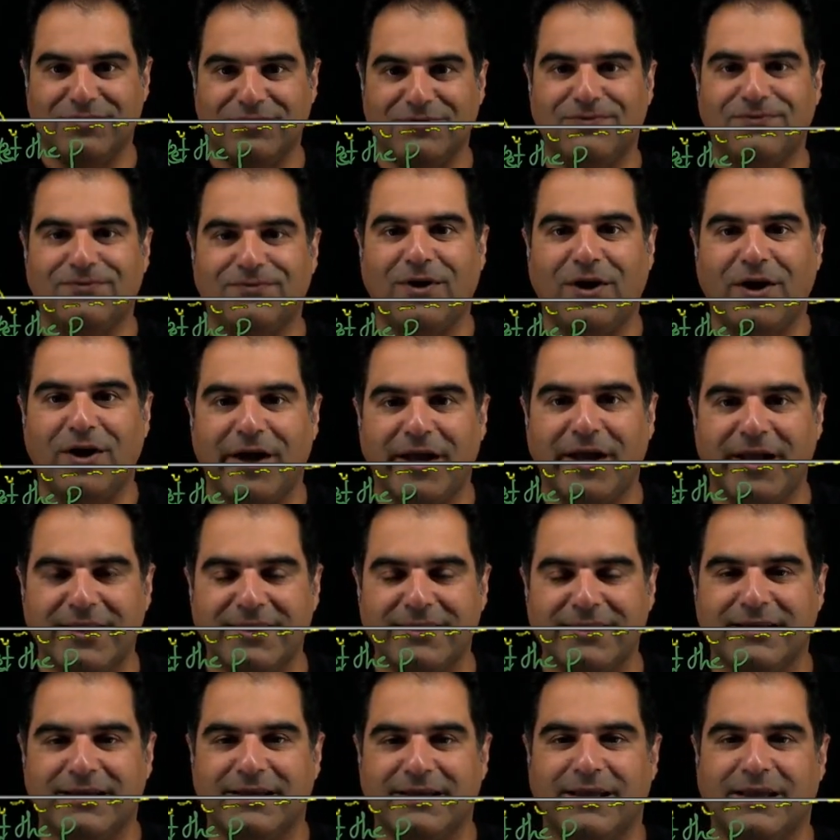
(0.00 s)

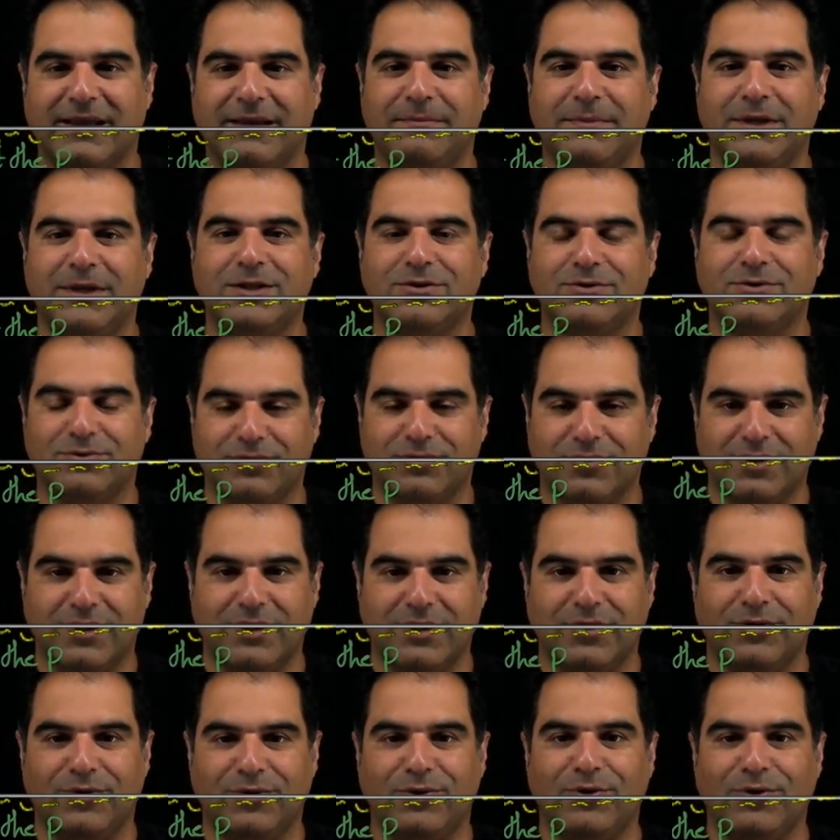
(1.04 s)
find a method
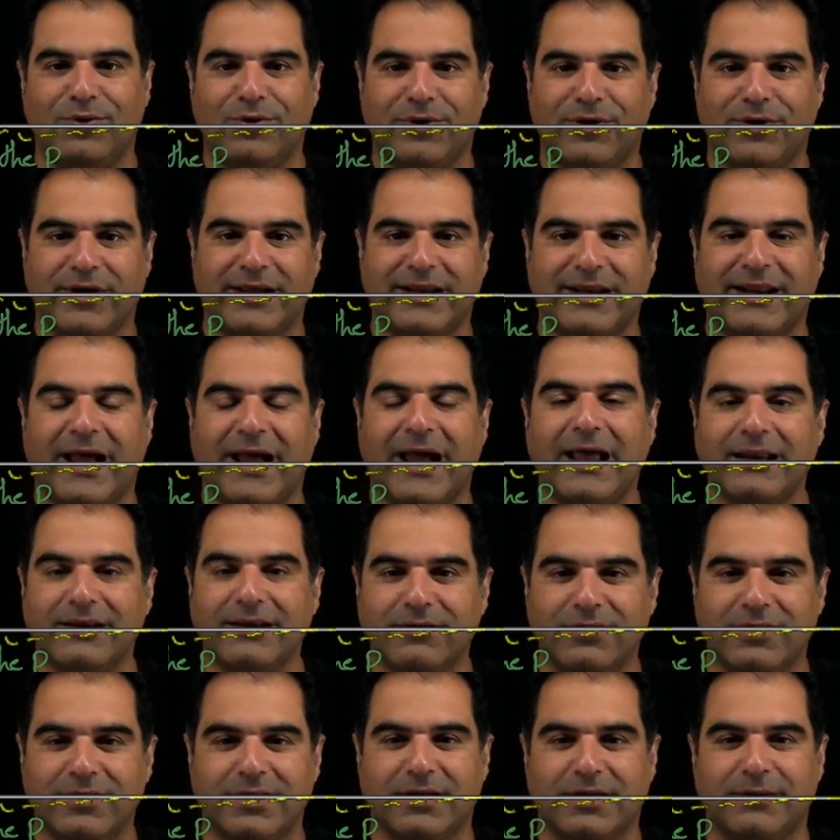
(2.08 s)
or an
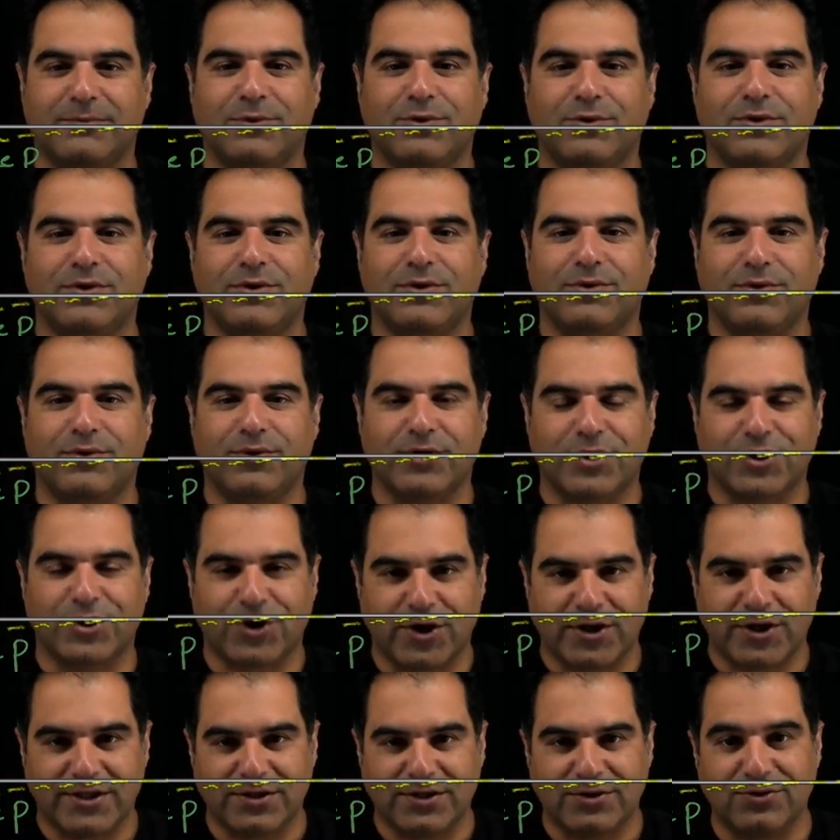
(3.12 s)
algorithm or
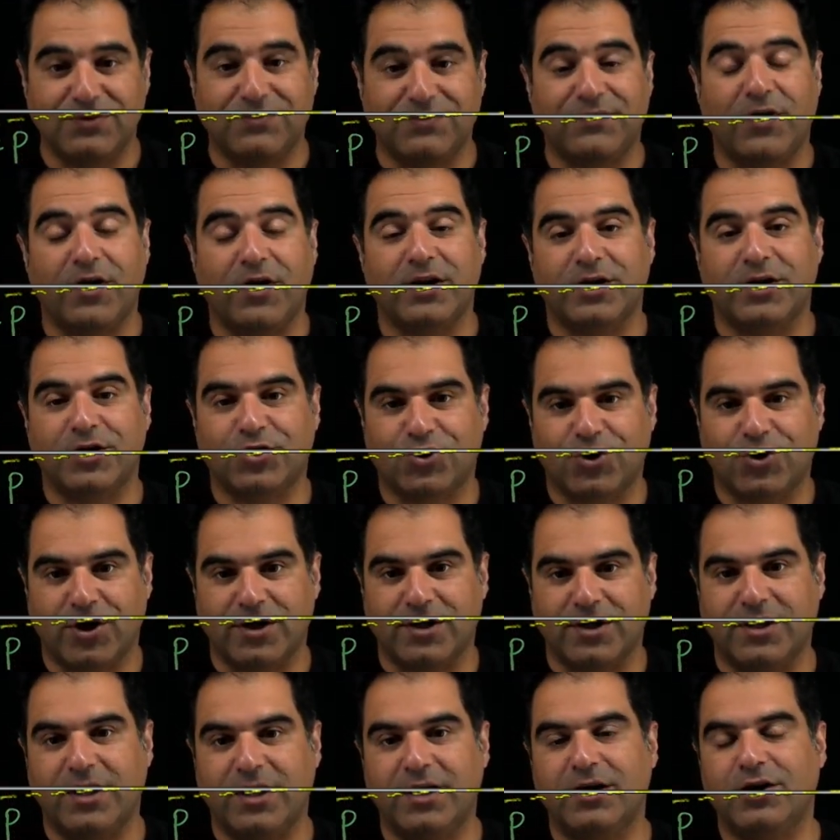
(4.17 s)
define a
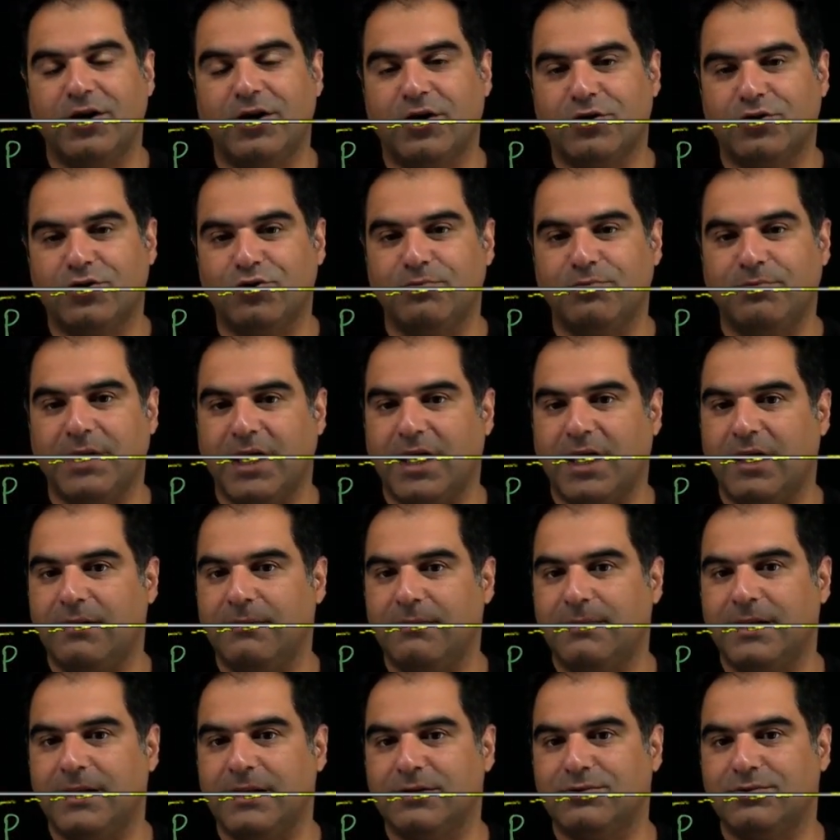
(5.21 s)
criteria to be
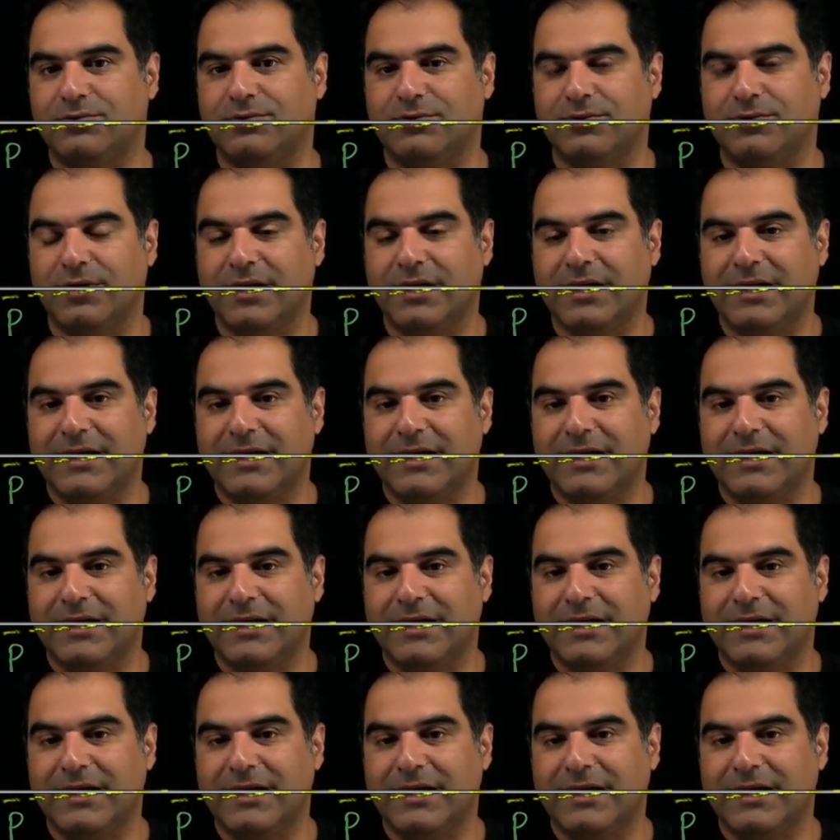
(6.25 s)
able to